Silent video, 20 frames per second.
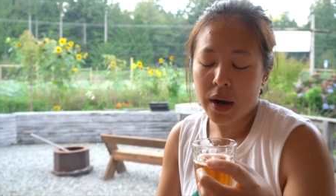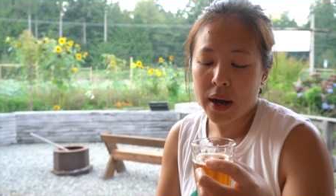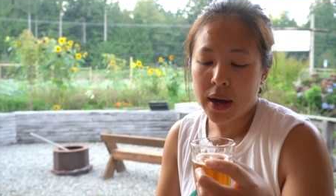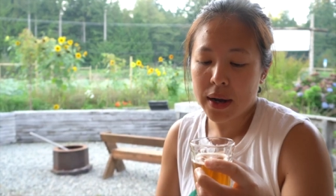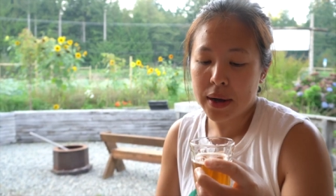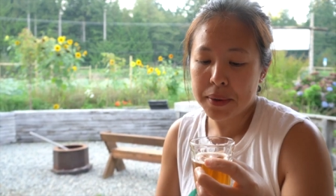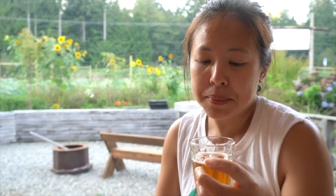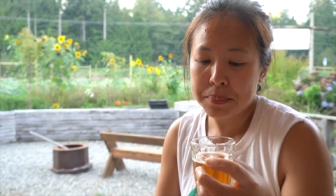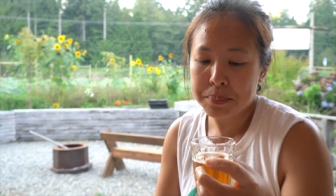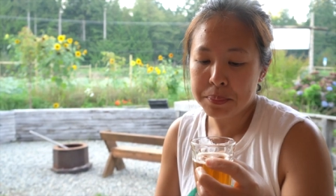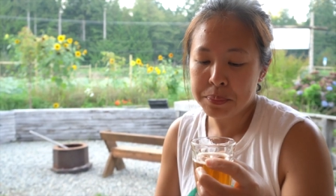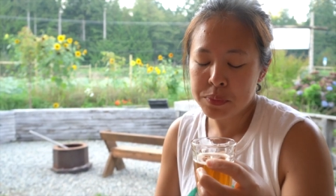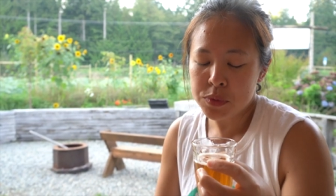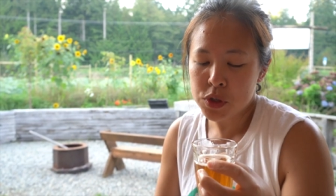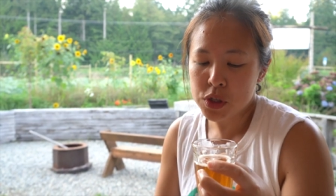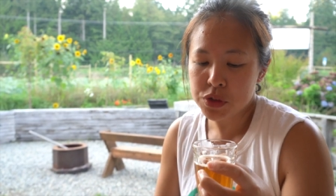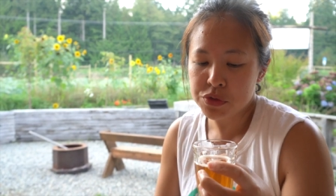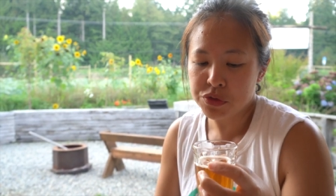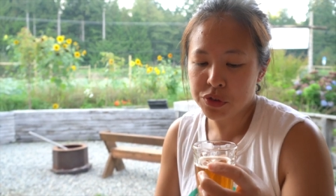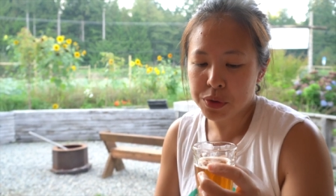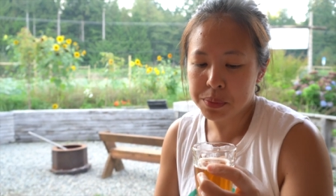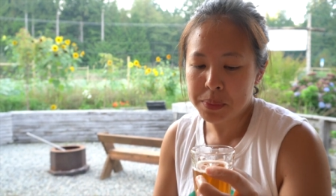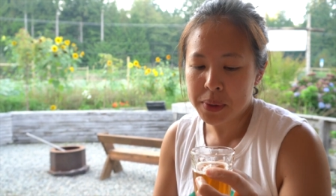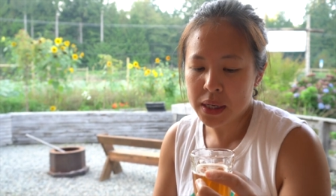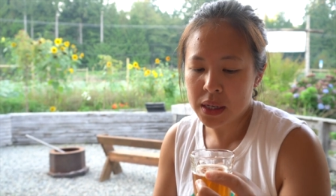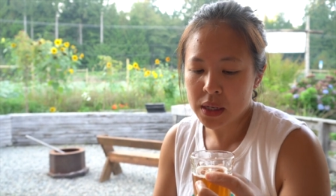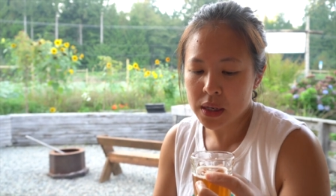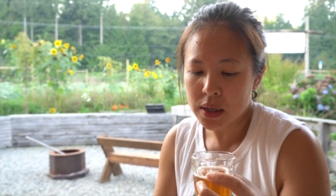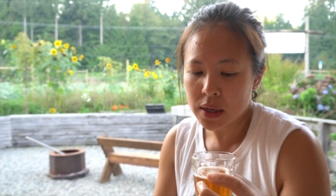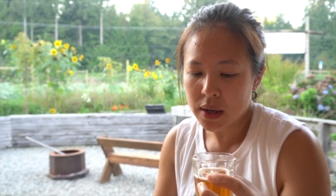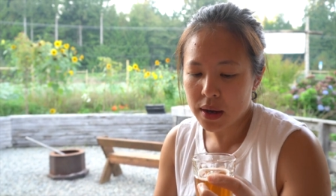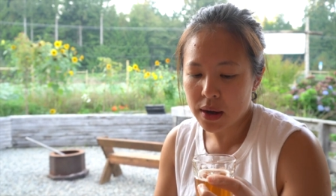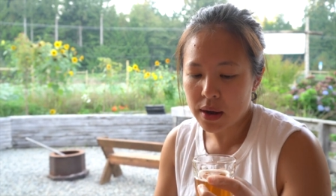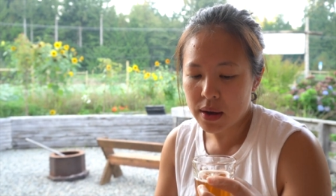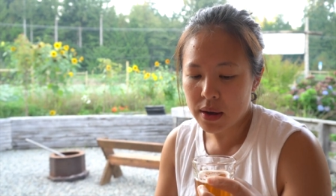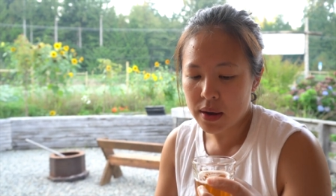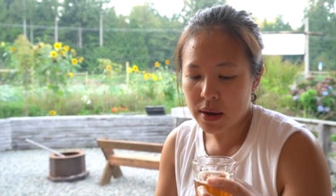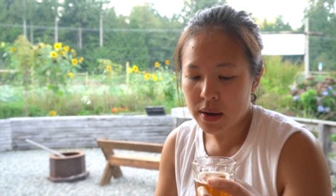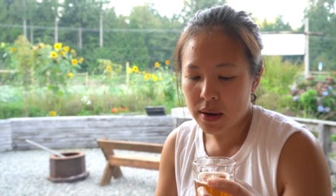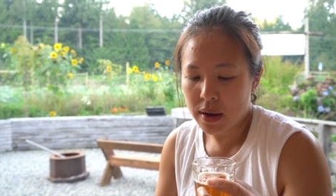Um, just for me,
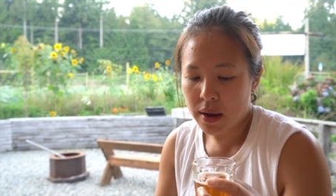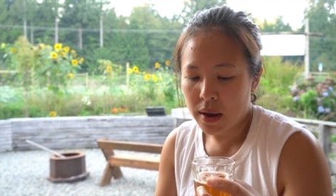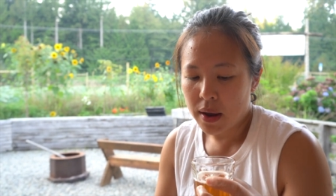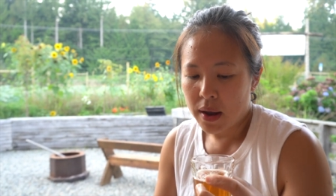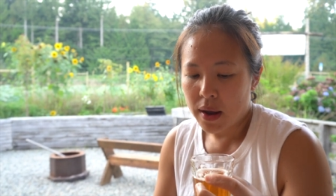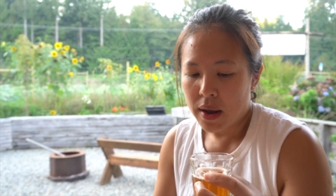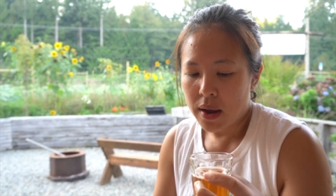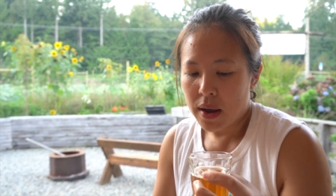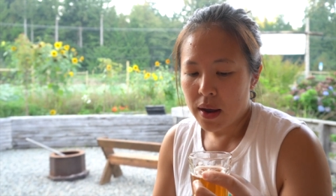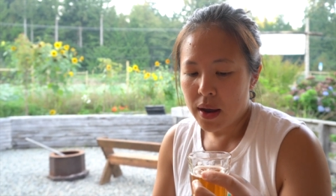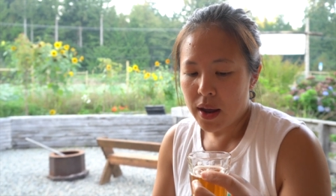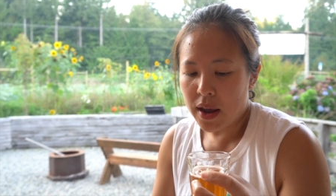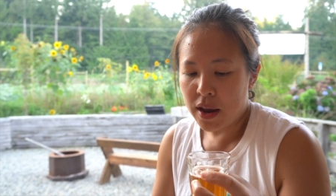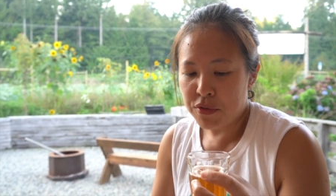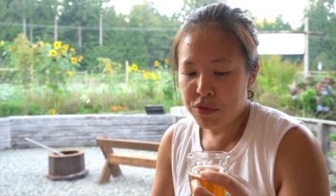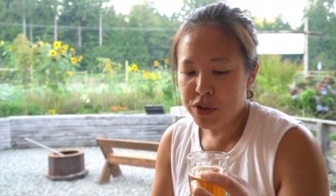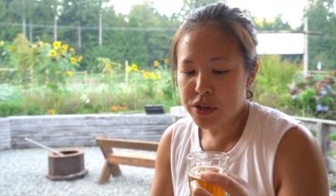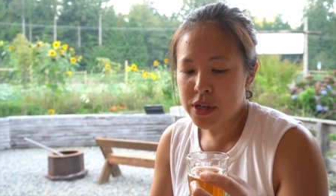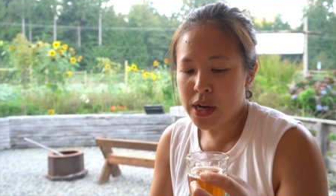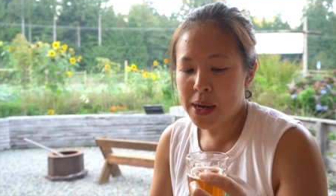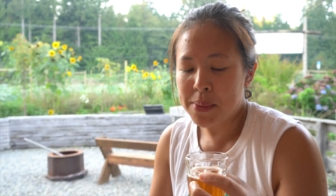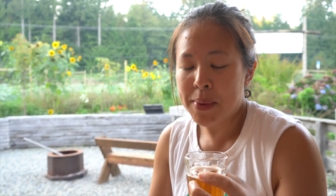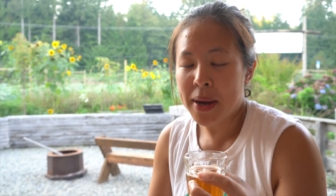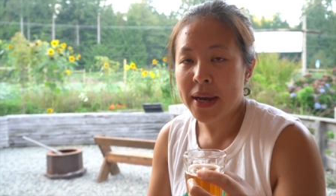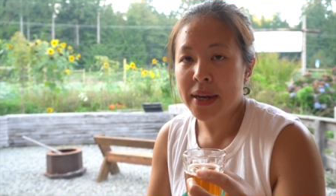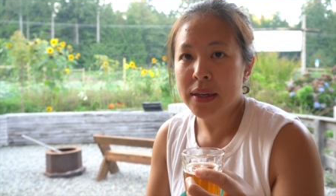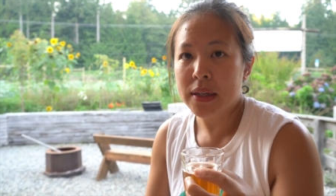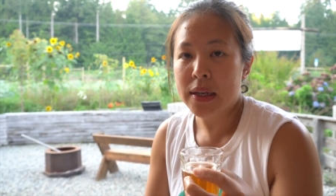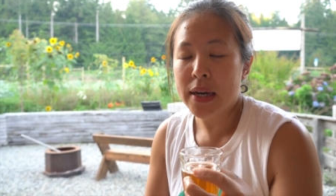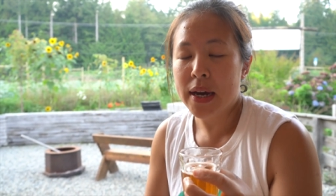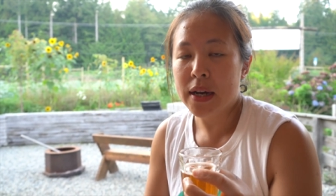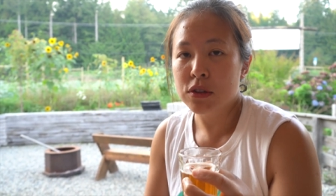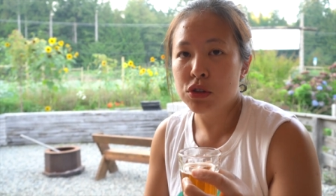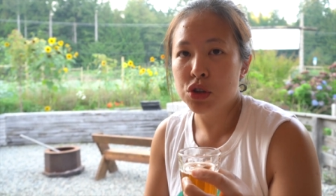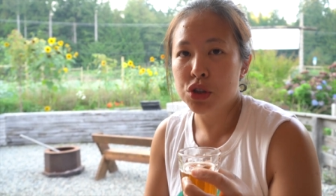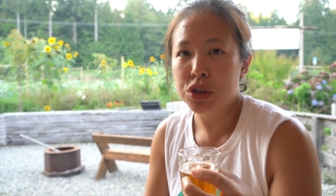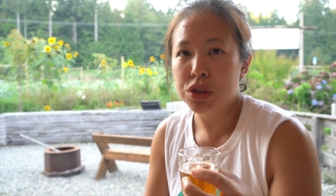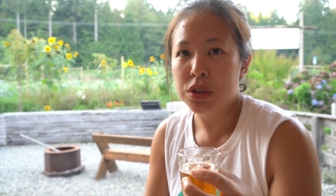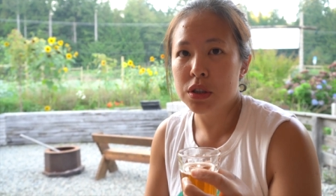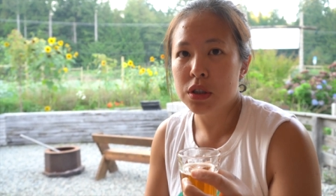every time I
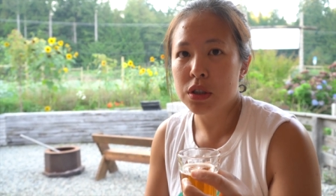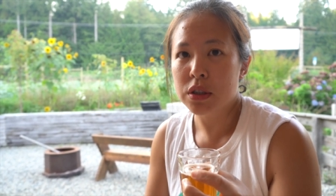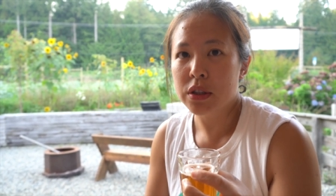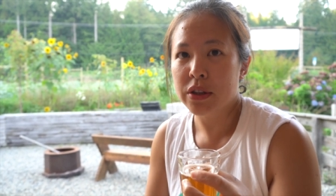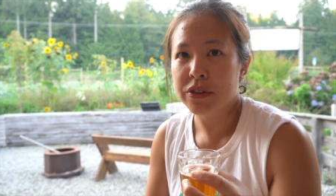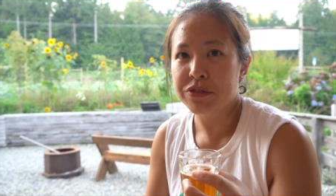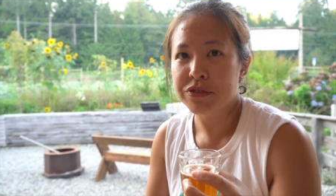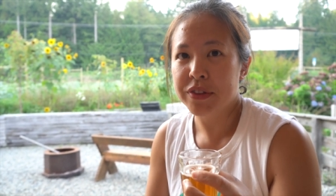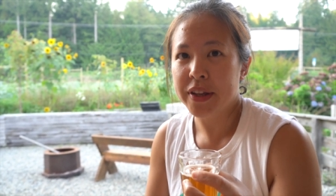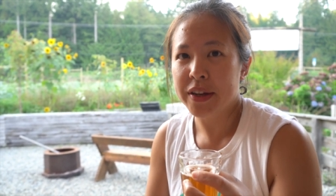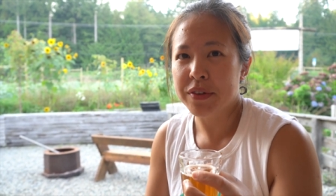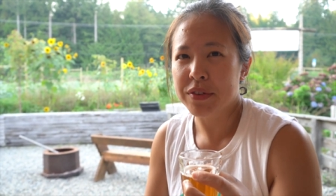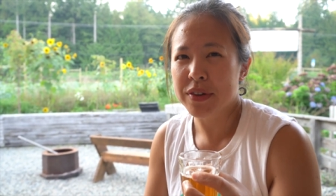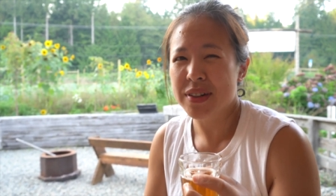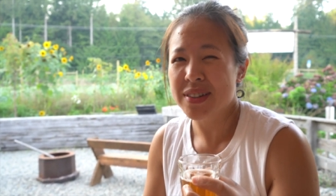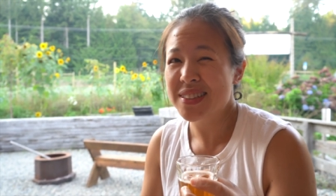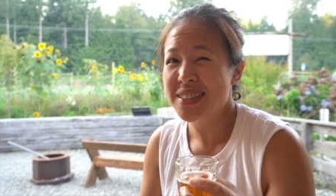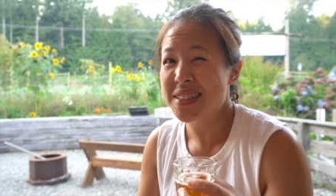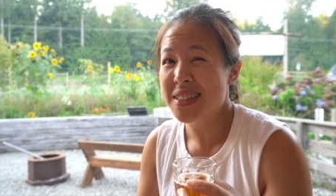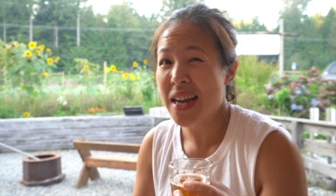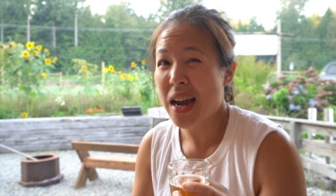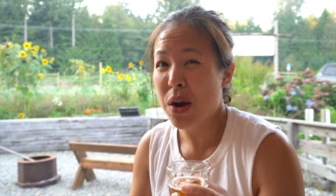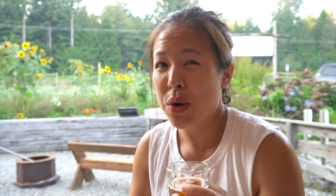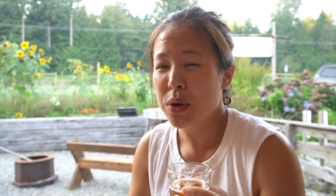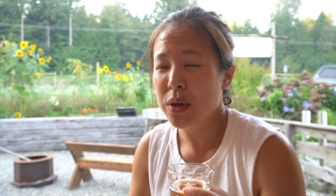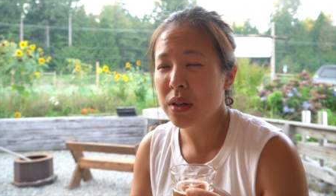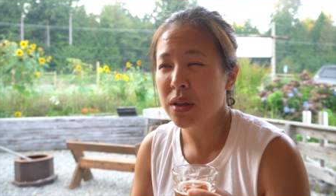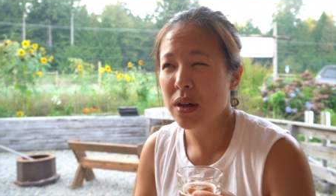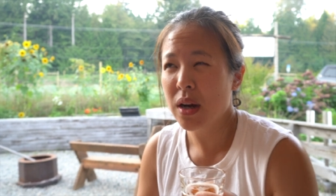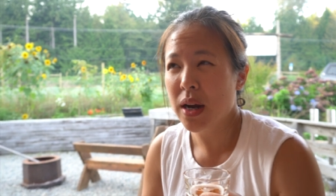encounter the flavor of sour,